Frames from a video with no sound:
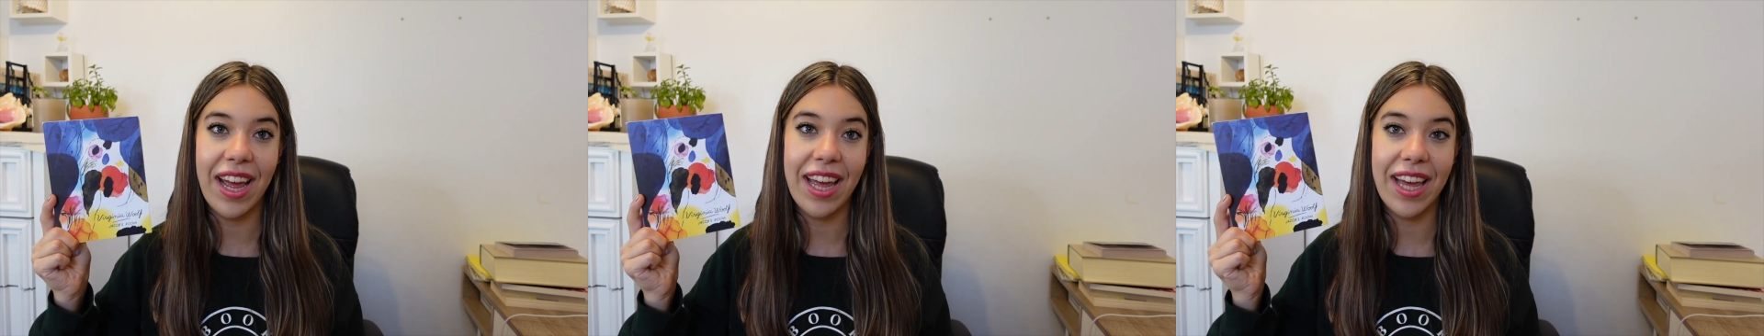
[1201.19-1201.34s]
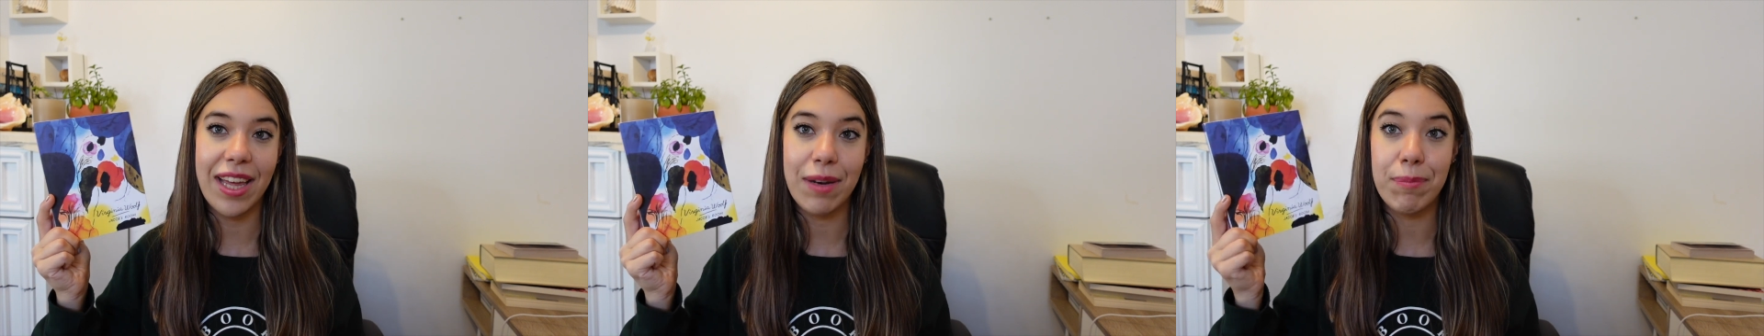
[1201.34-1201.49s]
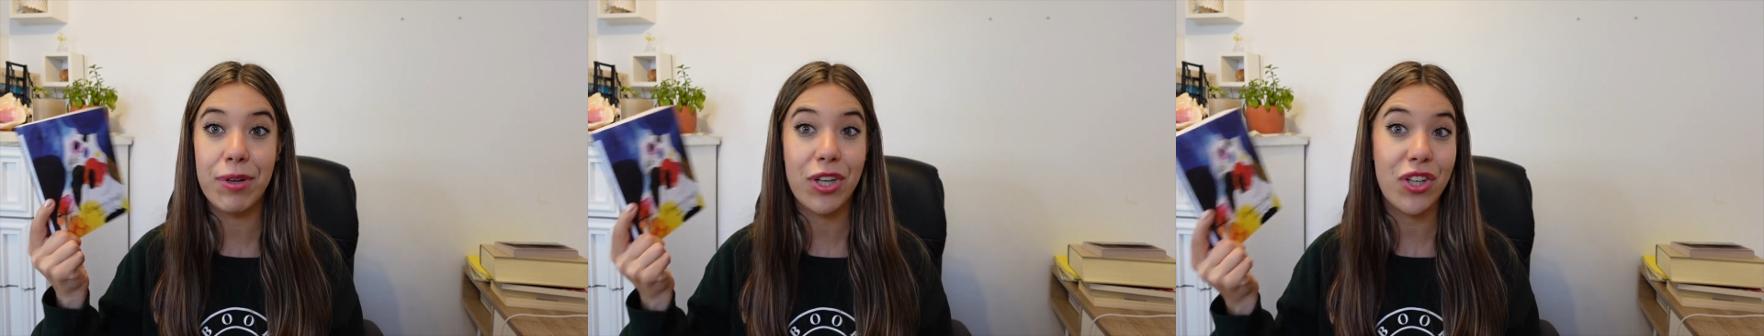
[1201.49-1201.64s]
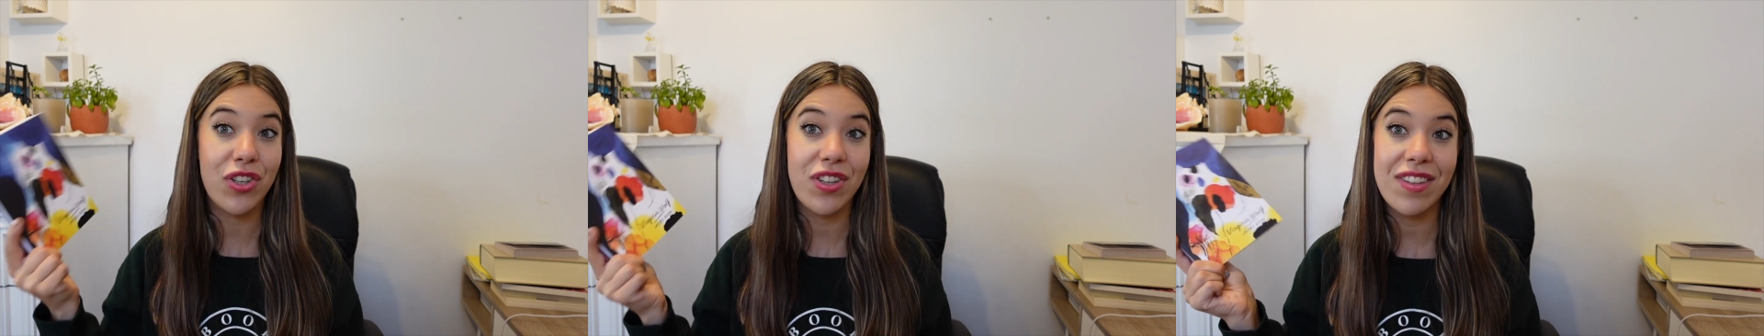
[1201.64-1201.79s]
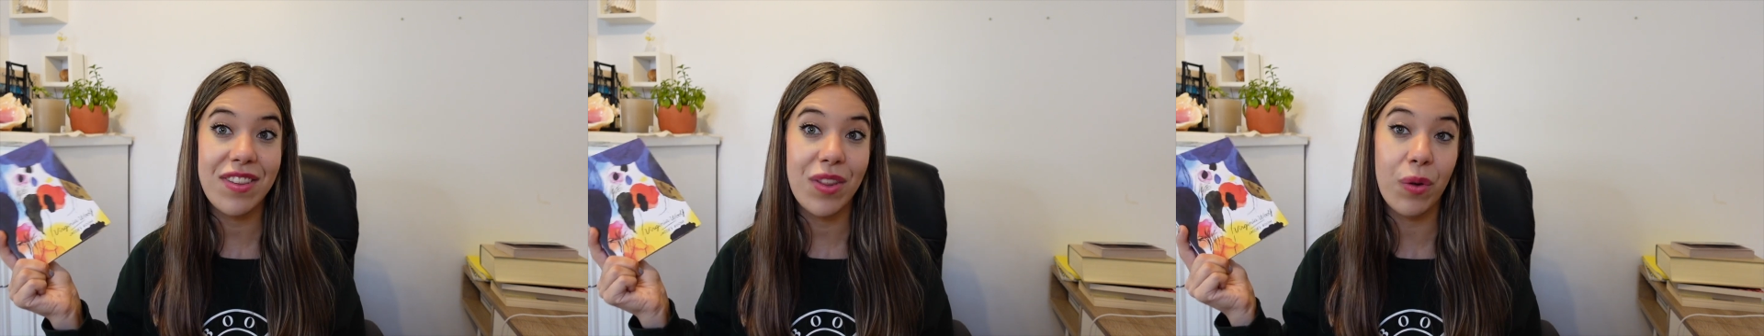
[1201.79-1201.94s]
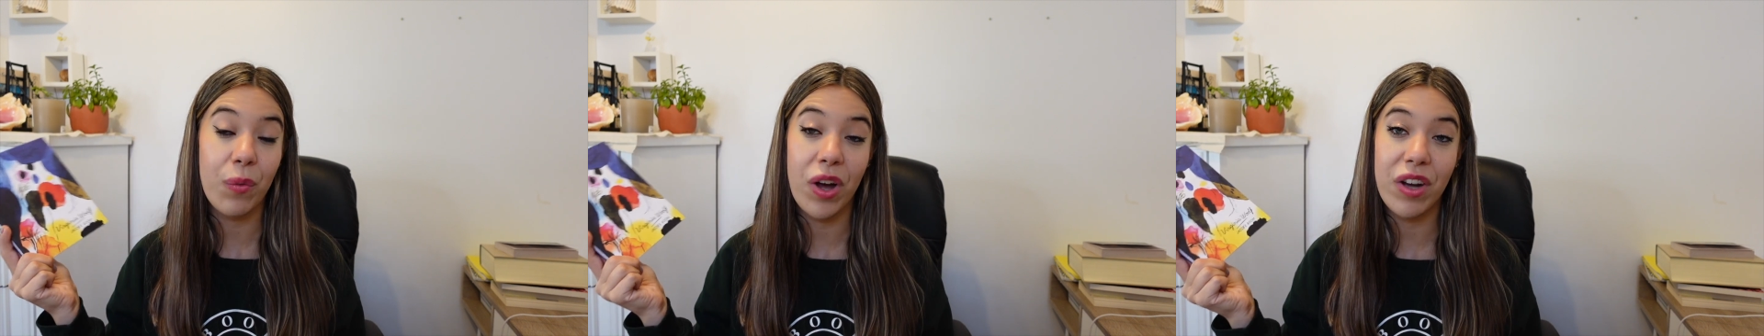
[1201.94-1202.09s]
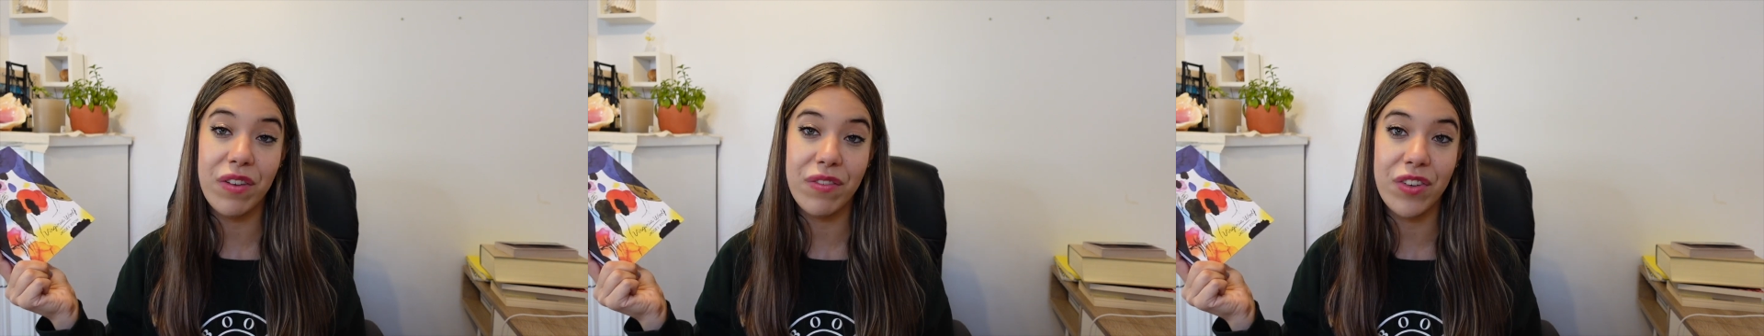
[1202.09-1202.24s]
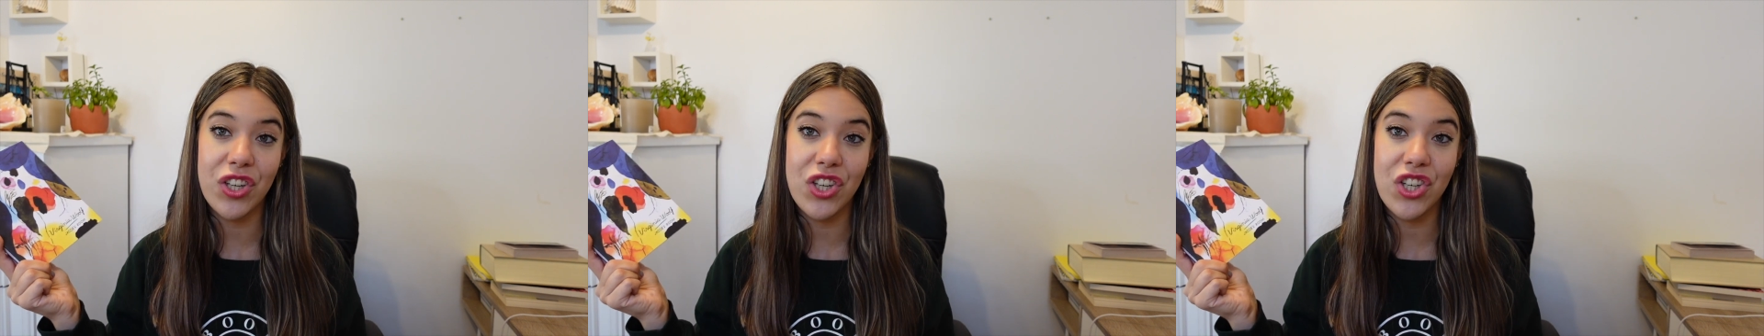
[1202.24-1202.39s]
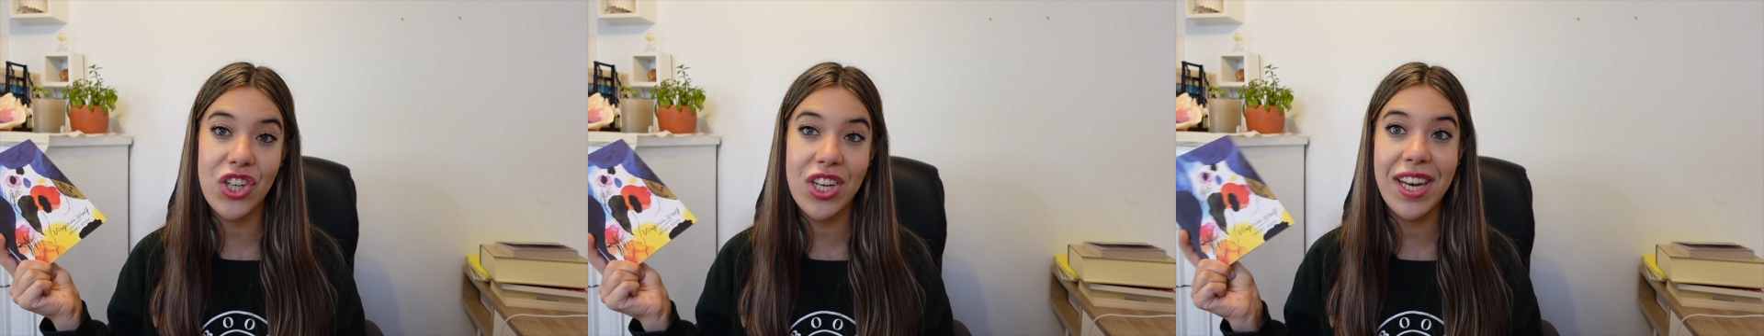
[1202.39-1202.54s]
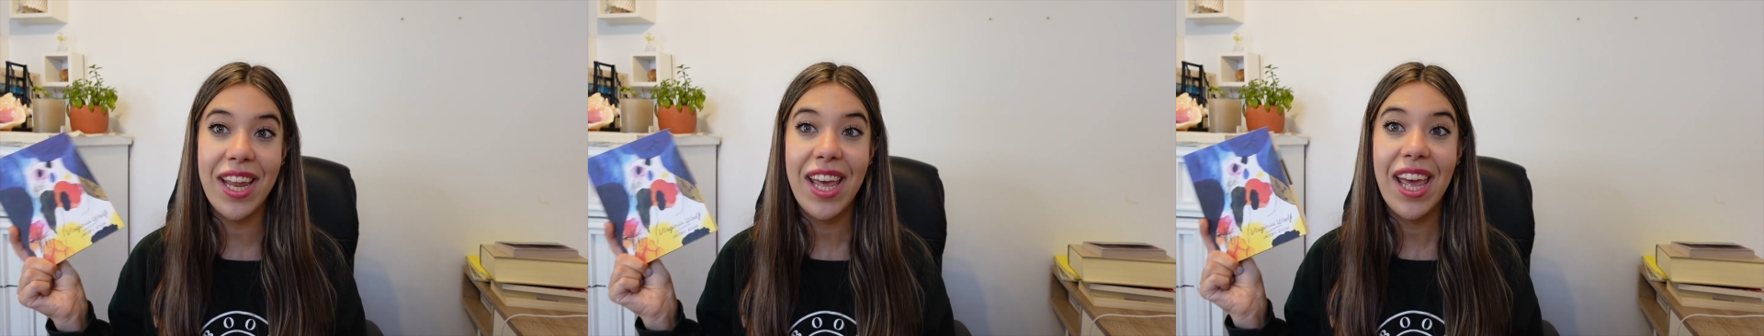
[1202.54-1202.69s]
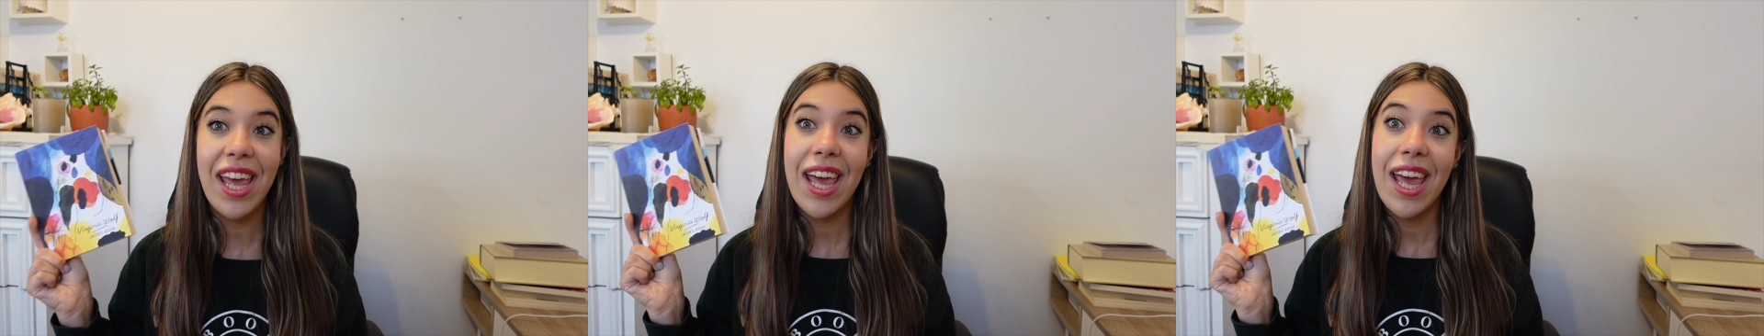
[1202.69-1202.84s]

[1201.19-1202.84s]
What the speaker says: had purchased the wrong version,